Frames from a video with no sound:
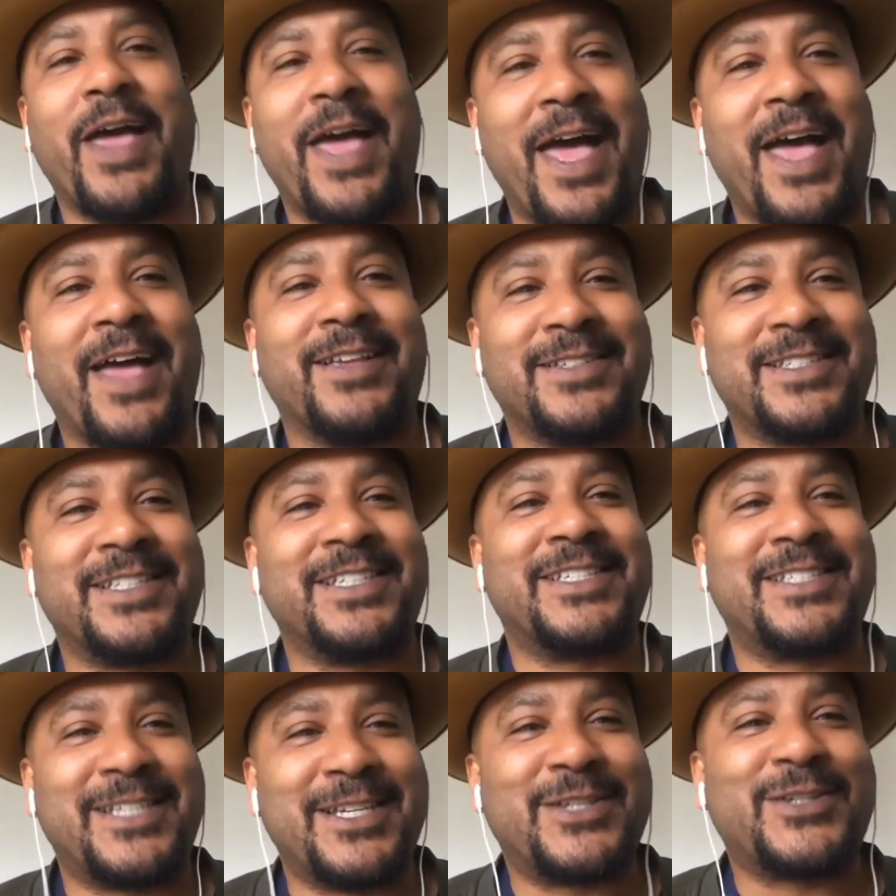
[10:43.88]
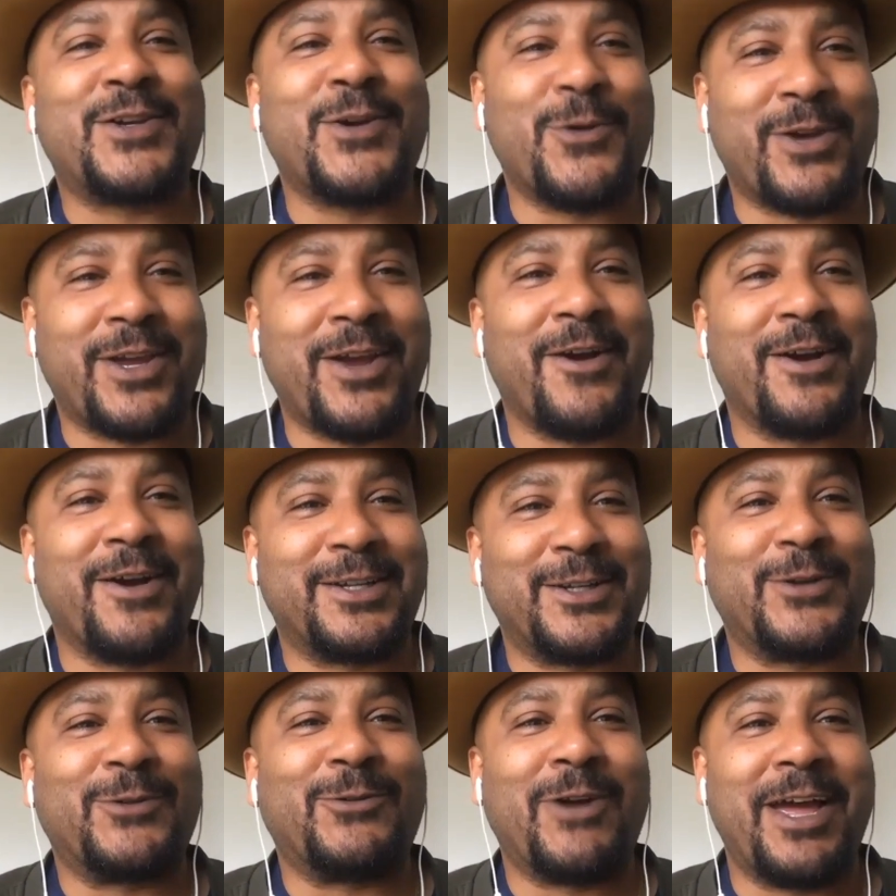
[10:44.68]
as the Sisko
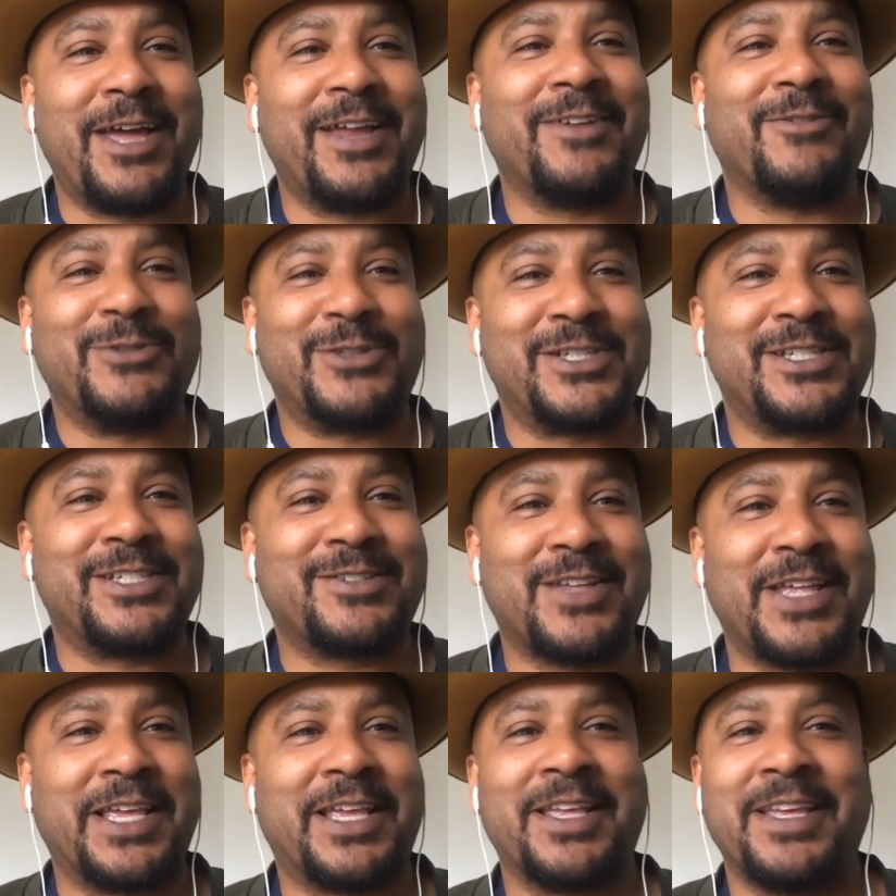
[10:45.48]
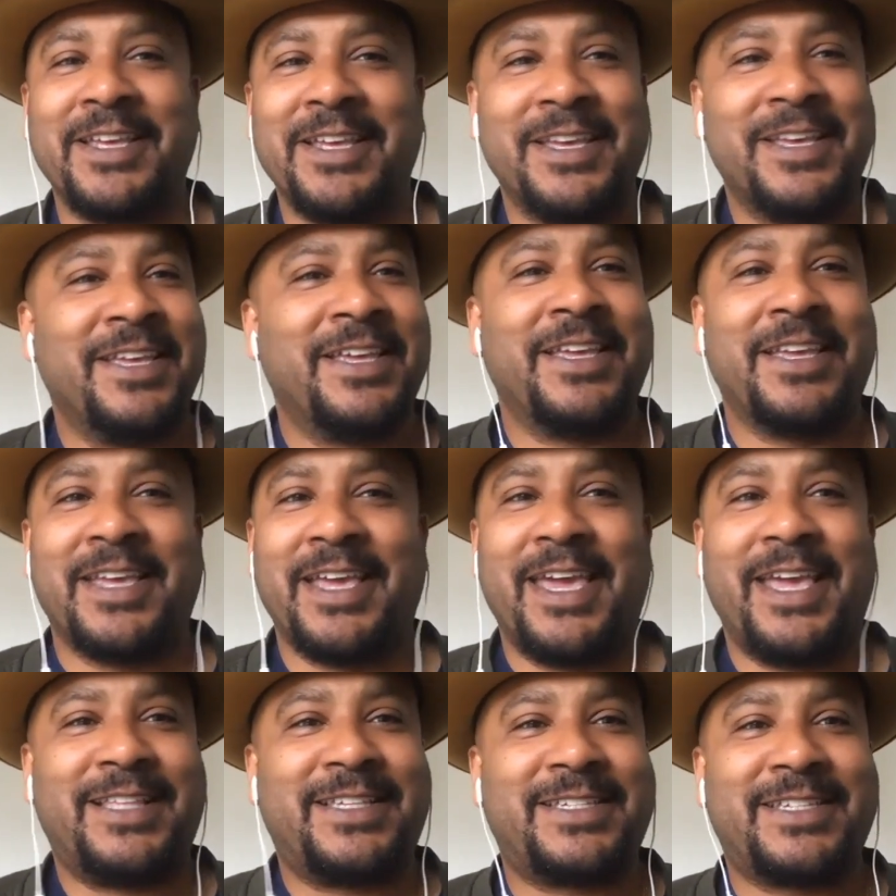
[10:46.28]
character, right? Which is like
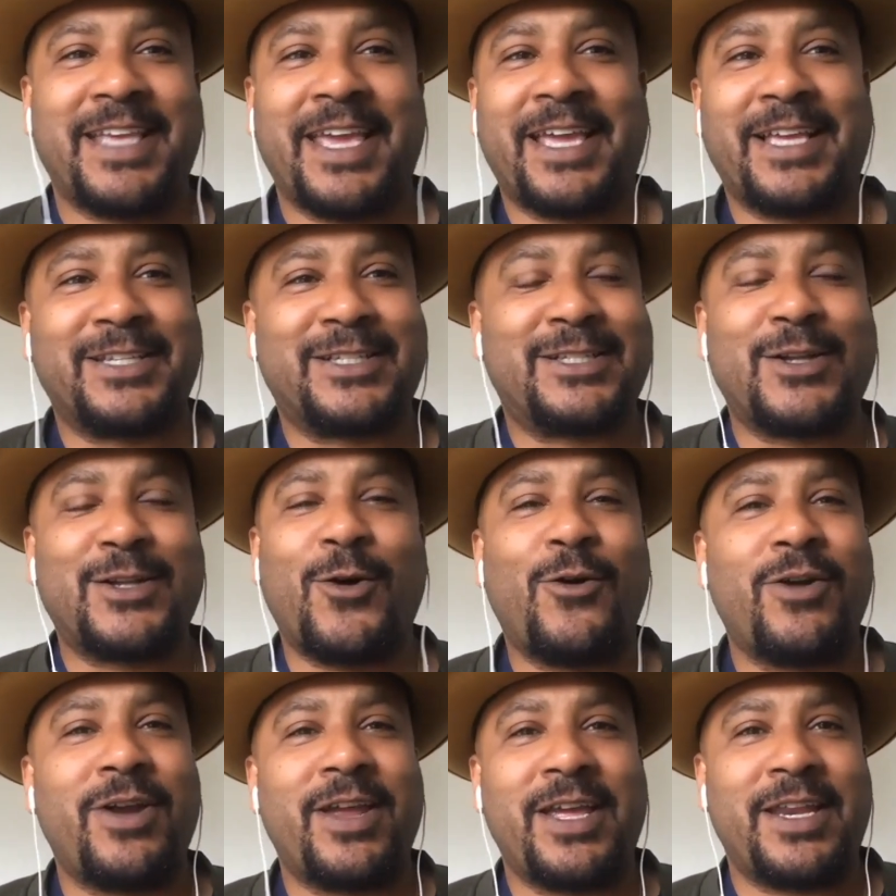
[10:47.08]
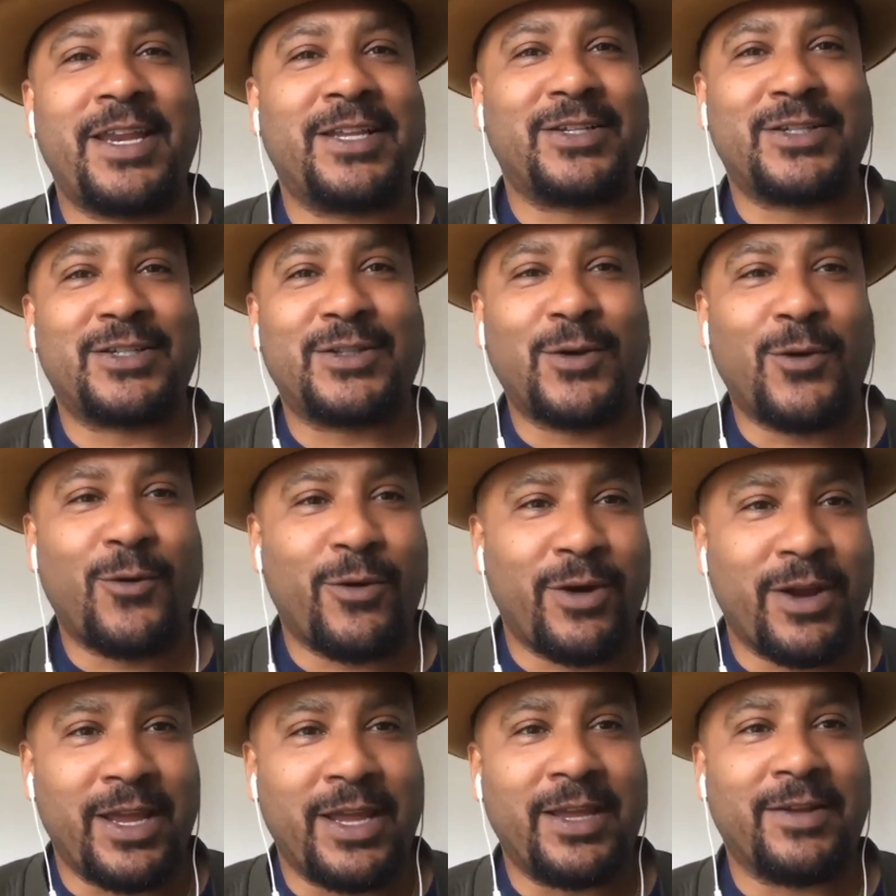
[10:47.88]
it's like a story in a
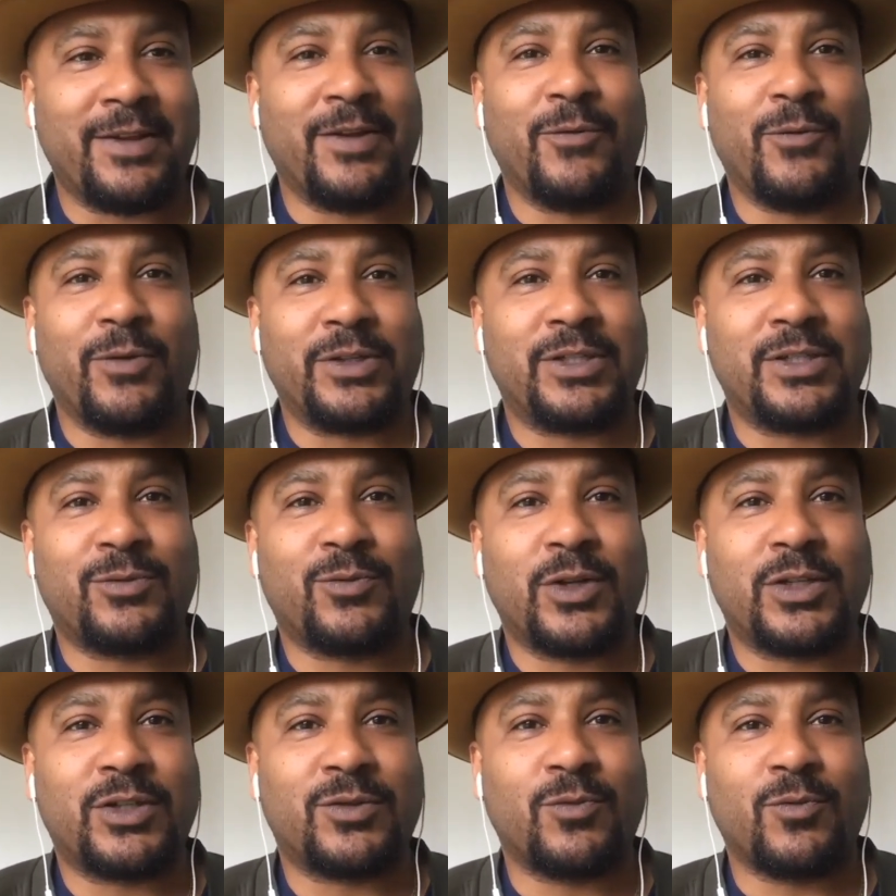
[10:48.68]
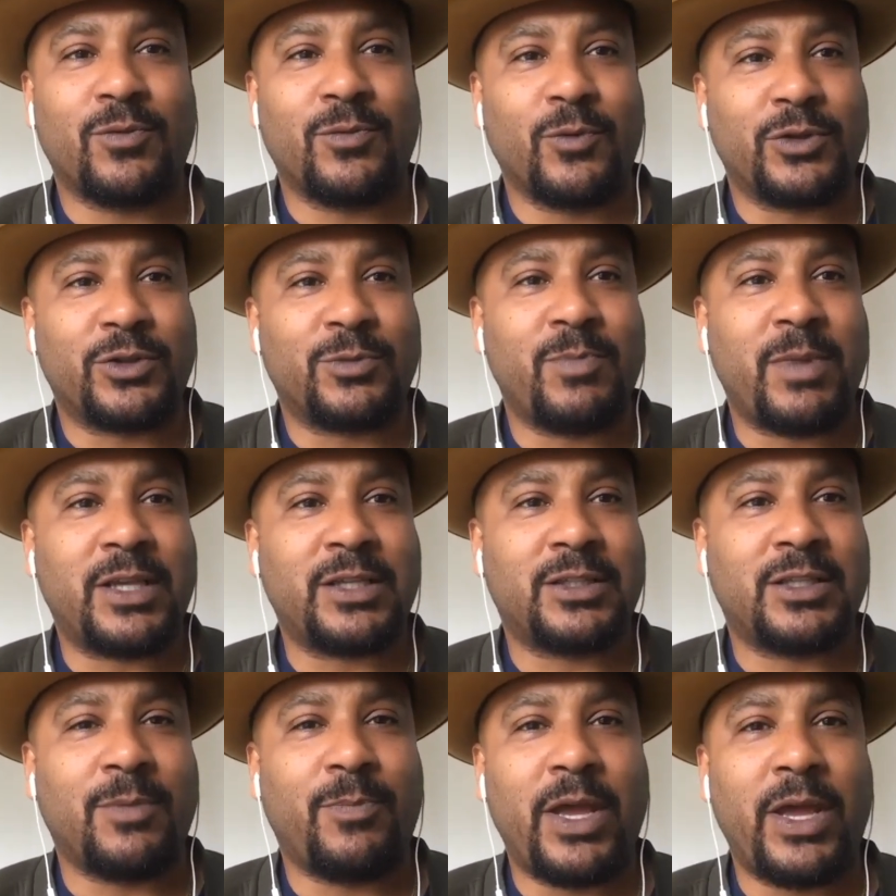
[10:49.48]
story, which yeah. is what's what makes
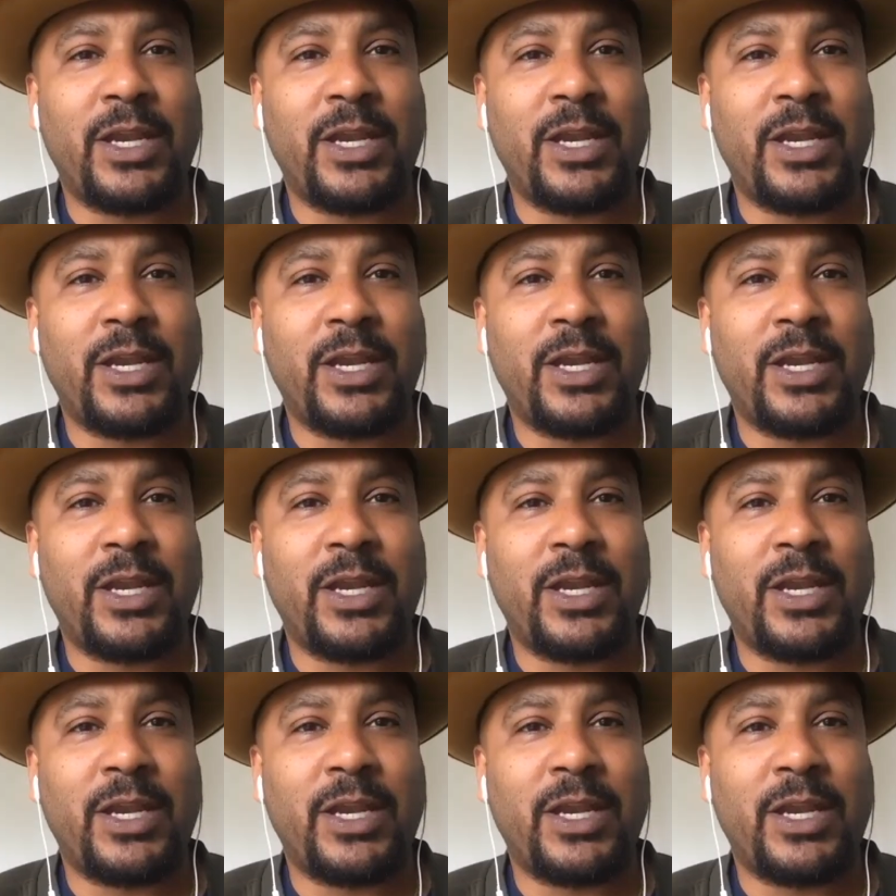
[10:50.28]
the Benny